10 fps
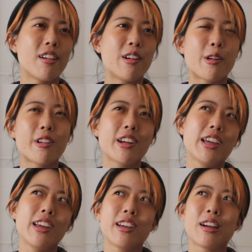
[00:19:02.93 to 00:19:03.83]
or
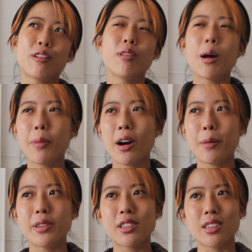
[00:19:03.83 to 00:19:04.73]
a wrap up.
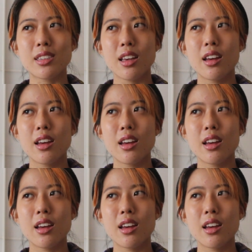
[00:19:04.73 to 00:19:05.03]
It's just